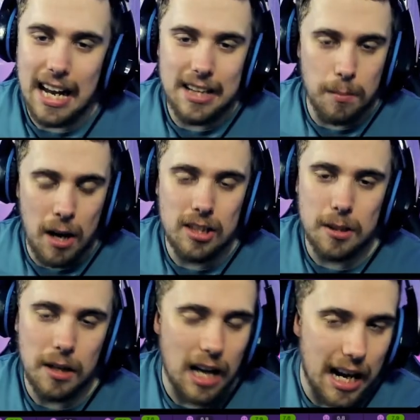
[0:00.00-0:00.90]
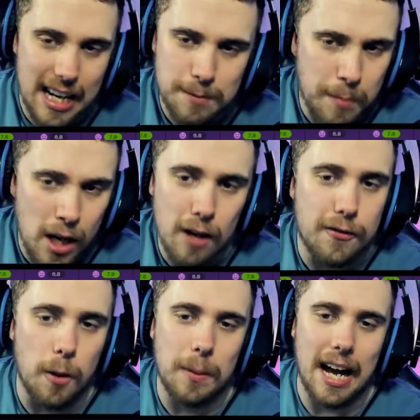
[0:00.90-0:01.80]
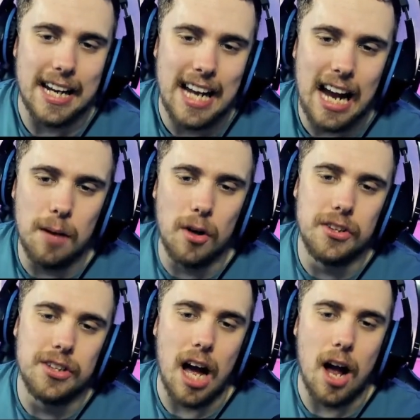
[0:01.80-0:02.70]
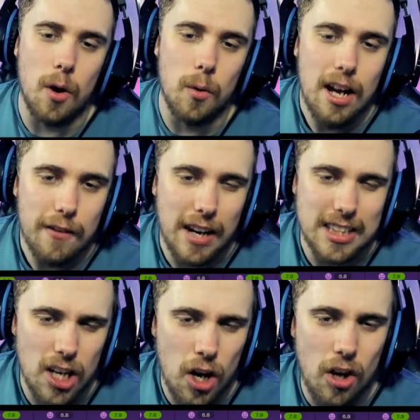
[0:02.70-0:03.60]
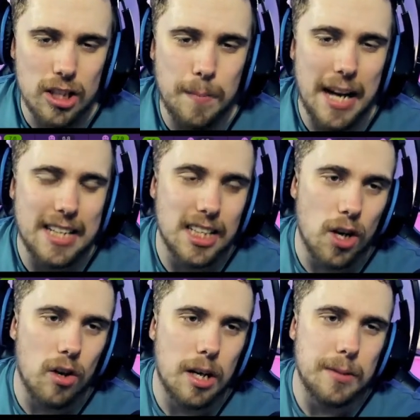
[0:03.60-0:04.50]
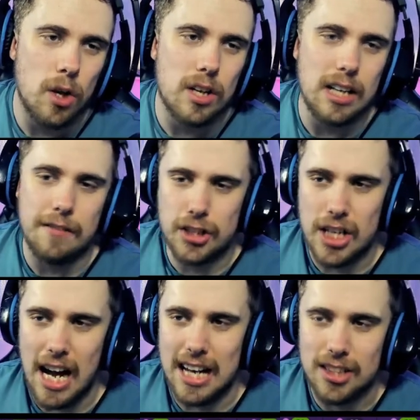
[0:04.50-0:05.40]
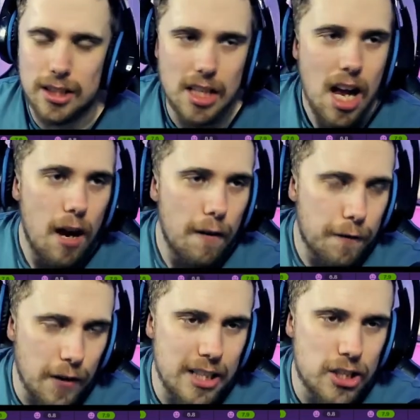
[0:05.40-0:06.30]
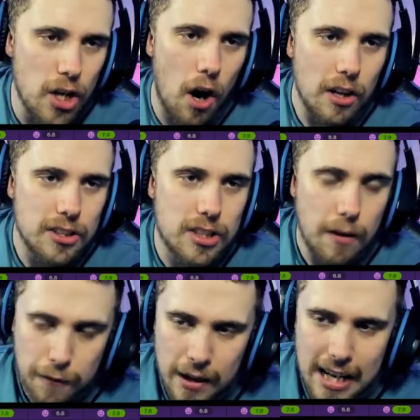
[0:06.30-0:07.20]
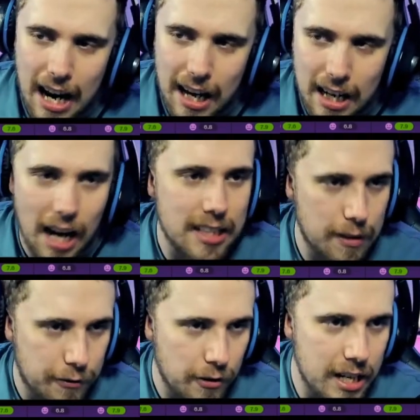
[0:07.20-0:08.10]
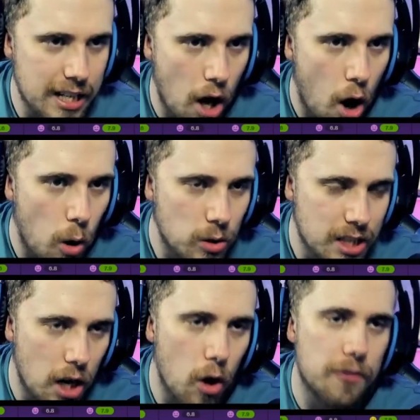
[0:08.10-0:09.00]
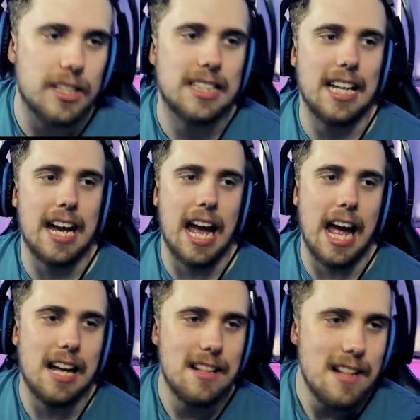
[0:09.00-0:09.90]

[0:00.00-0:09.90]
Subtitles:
it's beautiful play. Calimundo finds a lot of space and the goalkeeper's not going to have a chance. 3 shots, 3 highlights, 3 goals. You love to see it.